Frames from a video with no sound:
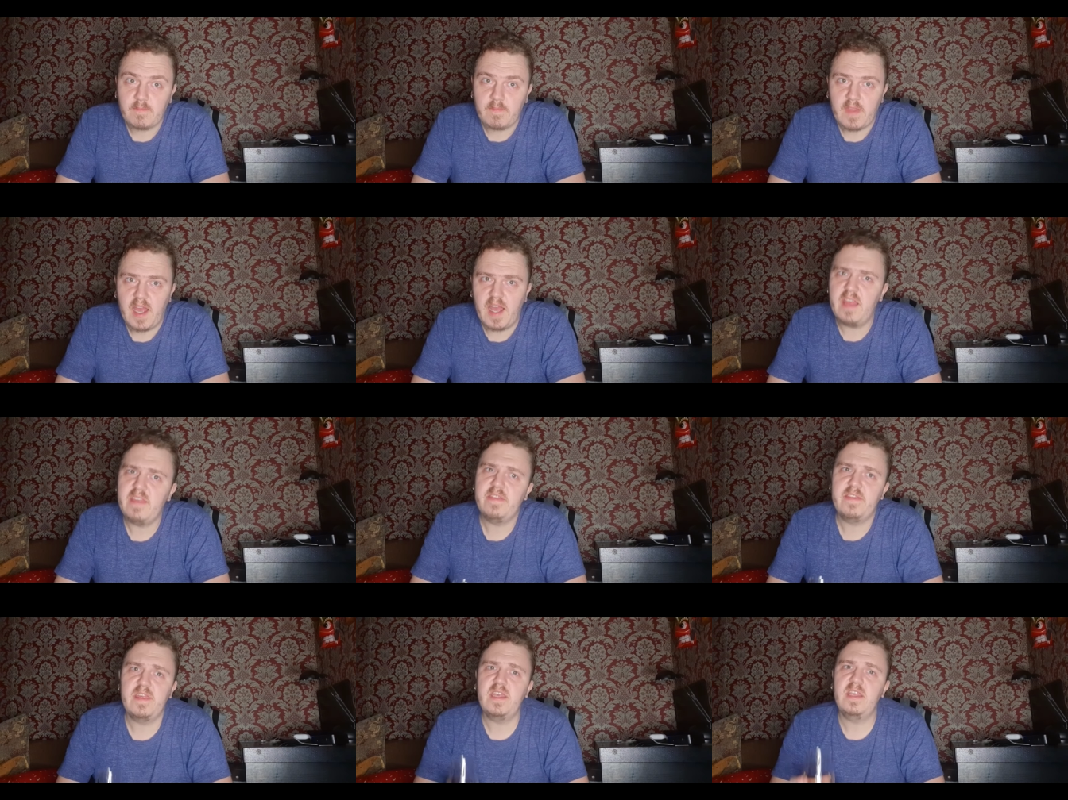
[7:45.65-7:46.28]
i
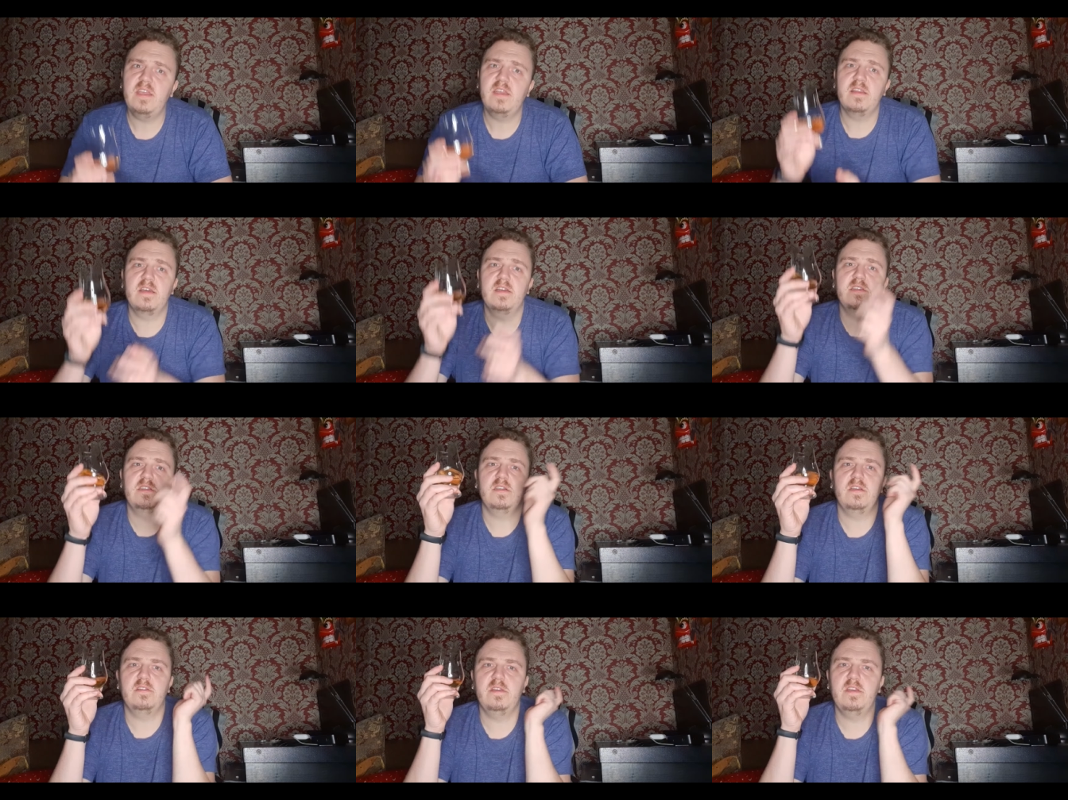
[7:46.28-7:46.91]
think
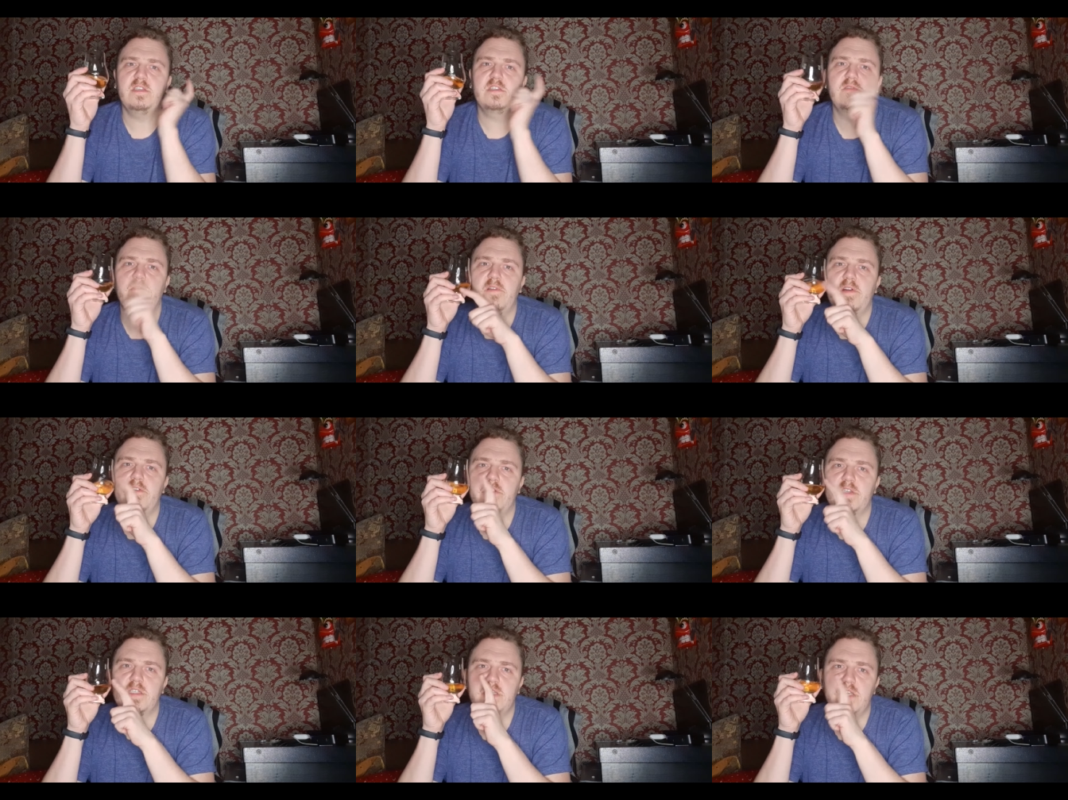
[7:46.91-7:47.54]
that this
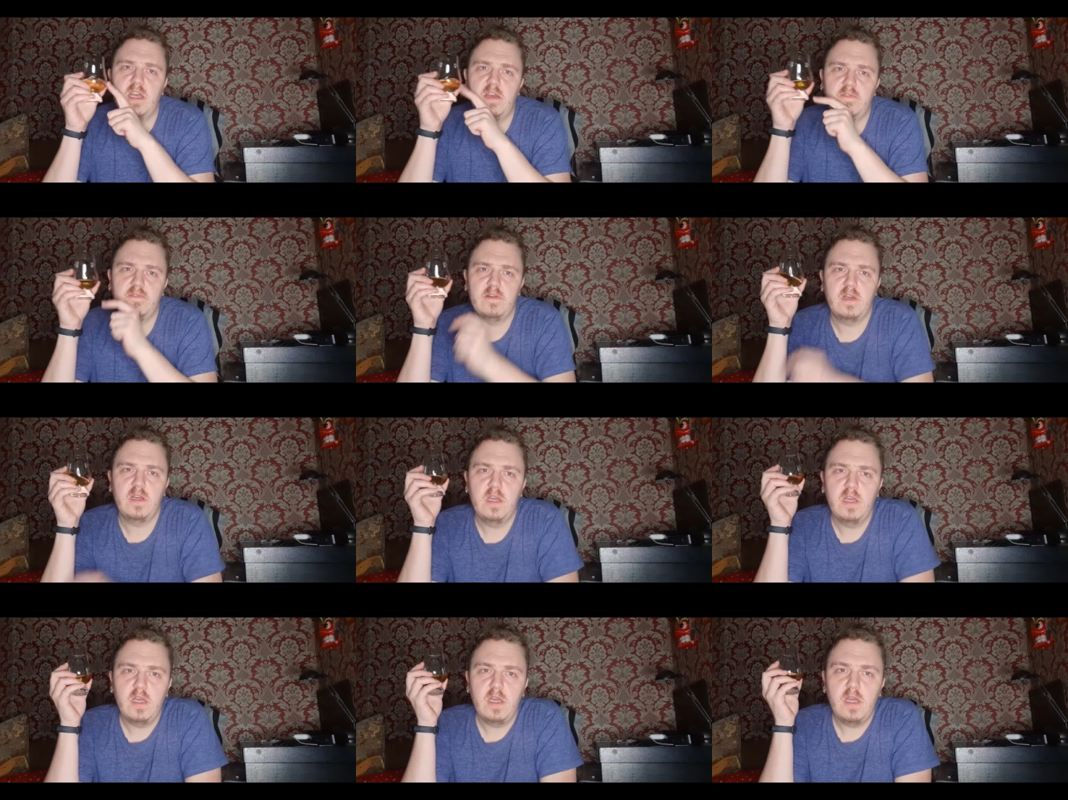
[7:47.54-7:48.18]
very stuff
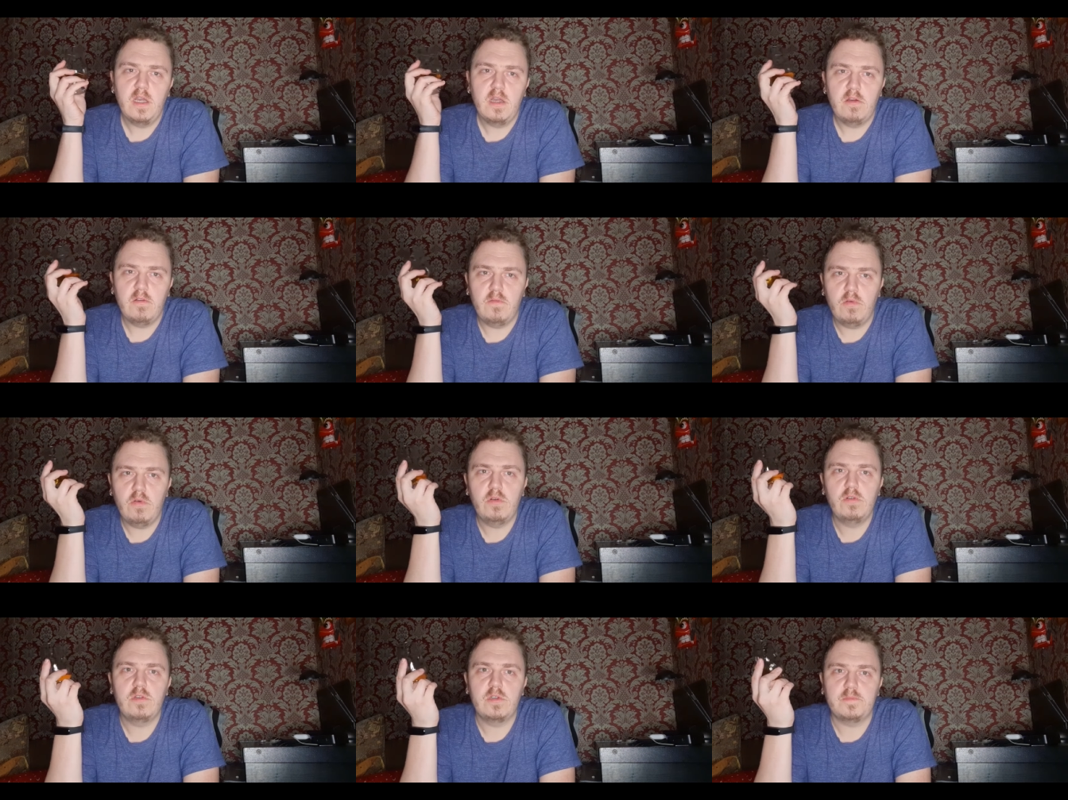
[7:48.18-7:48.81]

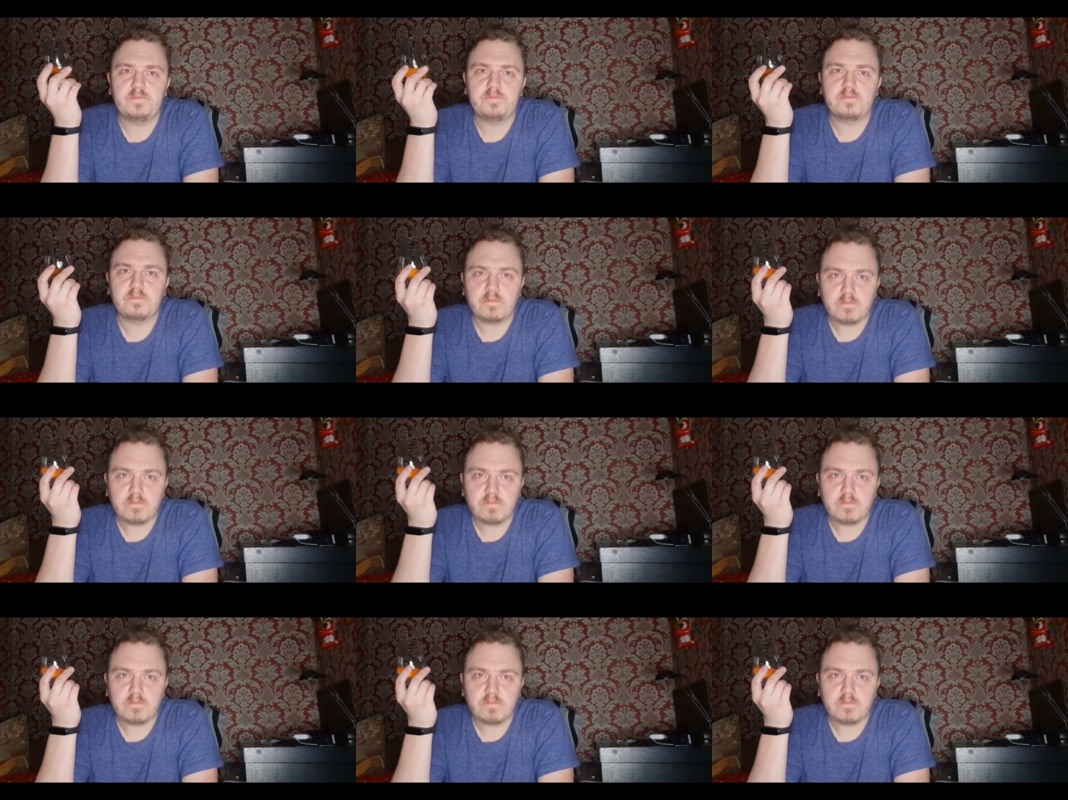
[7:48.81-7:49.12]
would